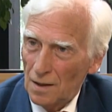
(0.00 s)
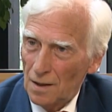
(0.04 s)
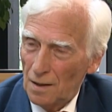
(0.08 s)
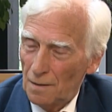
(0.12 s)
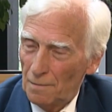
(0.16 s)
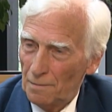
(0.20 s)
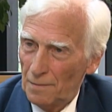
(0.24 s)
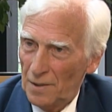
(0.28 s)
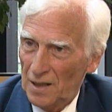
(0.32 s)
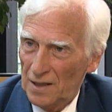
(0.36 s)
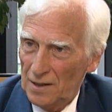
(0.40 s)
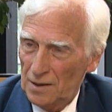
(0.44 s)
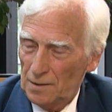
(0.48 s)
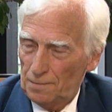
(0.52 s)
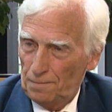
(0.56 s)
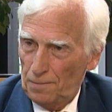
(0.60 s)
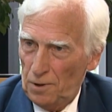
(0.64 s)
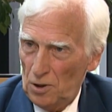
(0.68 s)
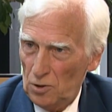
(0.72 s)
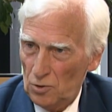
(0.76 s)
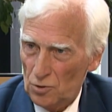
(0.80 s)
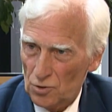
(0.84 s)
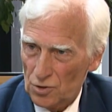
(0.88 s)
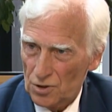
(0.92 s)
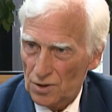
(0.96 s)
Marit
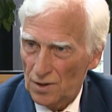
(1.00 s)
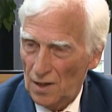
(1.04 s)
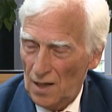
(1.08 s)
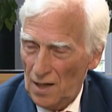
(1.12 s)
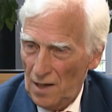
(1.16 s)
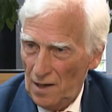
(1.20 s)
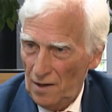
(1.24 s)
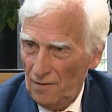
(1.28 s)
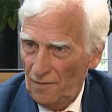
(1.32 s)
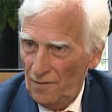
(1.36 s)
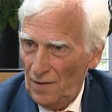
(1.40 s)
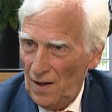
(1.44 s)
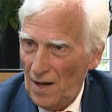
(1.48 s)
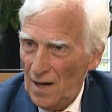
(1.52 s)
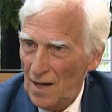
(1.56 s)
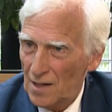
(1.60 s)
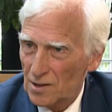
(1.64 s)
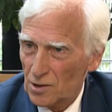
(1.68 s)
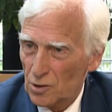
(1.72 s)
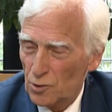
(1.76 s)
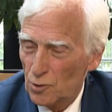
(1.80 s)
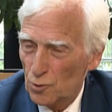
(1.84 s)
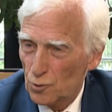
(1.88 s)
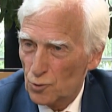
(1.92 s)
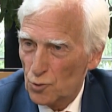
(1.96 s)
Paulsen, I've
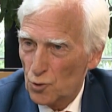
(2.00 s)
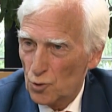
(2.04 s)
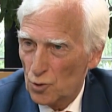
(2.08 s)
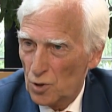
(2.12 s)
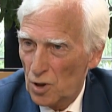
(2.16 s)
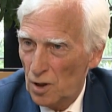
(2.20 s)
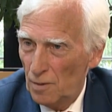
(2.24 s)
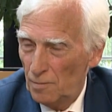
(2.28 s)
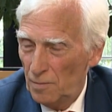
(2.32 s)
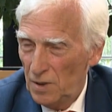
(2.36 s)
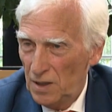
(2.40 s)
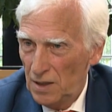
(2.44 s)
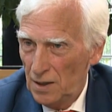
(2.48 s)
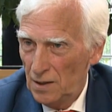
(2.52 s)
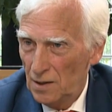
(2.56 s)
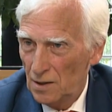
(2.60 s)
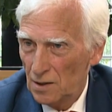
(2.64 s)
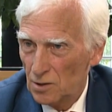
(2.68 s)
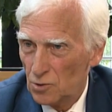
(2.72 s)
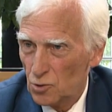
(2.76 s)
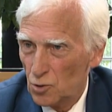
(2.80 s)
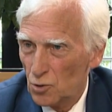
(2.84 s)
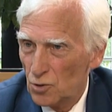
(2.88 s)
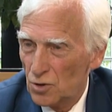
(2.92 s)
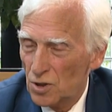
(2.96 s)
asked you to come here
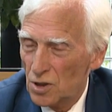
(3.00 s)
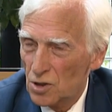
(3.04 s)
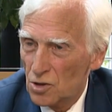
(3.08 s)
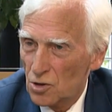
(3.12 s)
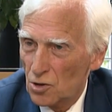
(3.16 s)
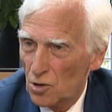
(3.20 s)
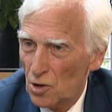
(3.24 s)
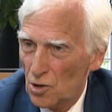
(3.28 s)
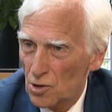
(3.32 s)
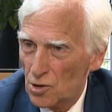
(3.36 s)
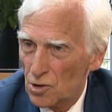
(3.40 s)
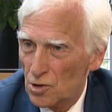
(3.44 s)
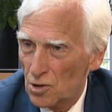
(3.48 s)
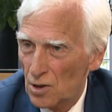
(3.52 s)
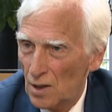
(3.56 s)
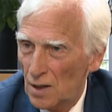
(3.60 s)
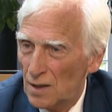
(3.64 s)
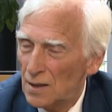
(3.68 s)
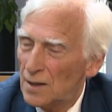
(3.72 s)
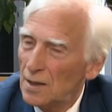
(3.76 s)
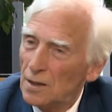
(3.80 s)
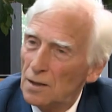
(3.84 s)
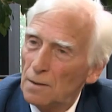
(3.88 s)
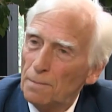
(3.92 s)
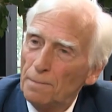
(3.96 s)
to discuss a
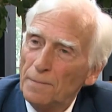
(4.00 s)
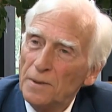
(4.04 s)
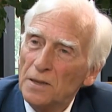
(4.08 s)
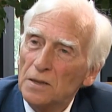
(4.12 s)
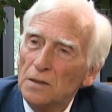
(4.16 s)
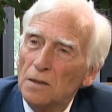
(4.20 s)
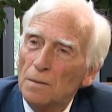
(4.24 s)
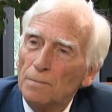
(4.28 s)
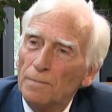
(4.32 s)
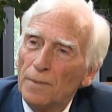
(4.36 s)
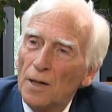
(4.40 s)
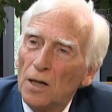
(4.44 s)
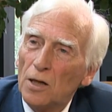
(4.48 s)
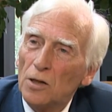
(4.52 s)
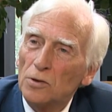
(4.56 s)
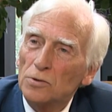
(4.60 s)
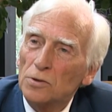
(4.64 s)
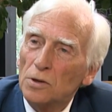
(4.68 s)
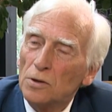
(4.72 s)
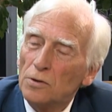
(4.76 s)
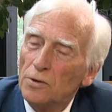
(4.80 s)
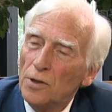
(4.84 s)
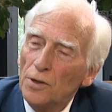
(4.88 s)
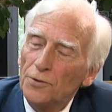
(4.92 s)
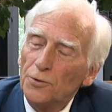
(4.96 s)
little bit
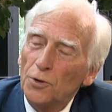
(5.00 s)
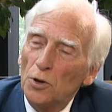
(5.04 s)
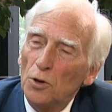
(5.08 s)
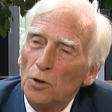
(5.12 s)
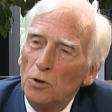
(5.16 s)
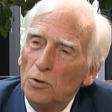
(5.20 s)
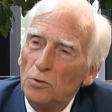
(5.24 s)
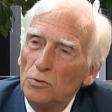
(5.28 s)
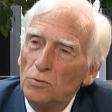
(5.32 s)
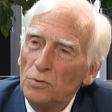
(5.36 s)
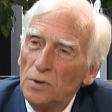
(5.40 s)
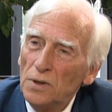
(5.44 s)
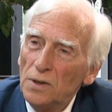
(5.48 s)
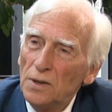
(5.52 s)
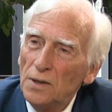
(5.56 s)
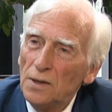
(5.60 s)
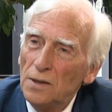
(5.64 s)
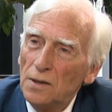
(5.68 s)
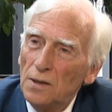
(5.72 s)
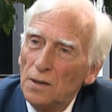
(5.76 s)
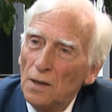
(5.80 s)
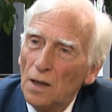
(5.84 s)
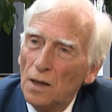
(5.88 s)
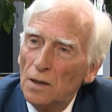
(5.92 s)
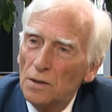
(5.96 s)
about not only
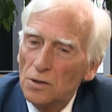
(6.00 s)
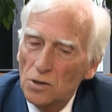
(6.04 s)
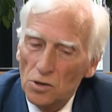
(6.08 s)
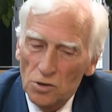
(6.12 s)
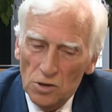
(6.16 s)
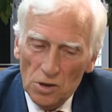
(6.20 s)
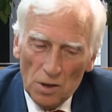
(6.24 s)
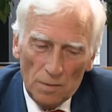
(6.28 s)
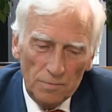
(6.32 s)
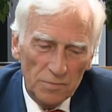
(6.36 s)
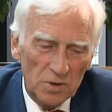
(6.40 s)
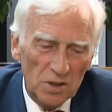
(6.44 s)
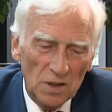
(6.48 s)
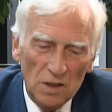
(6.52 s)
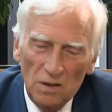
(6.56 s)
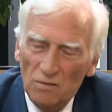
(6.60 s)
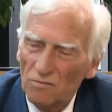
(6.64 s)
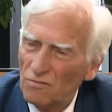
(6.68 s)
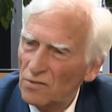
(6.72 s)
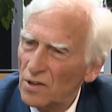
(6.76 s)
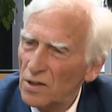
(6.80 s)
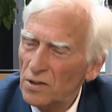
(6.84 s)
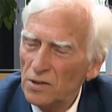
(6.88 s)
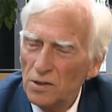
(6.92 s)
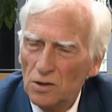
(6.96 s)
something
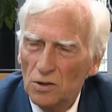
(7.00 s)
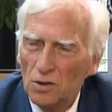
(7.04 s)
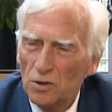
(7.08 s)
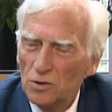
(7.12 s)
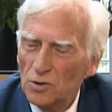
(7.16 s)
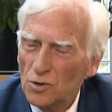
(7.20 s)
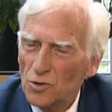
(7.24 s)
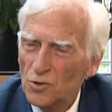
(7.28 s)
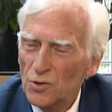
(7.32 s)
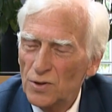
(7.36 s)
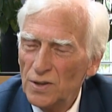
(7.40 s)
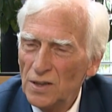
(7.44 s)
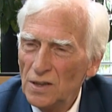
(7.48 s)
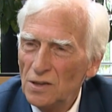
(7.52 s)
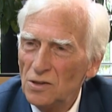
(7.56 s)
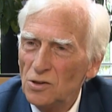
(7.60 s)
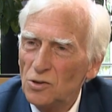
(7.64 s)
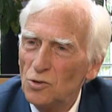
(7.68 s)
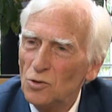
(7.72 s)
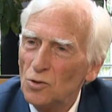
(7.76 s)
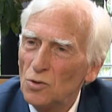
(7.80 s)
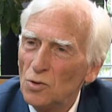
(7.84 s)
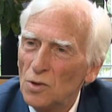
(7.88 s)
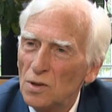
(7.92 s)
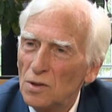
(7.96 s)
very concrete
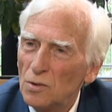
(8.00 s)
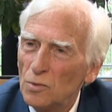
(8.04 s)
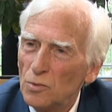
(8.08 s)
you are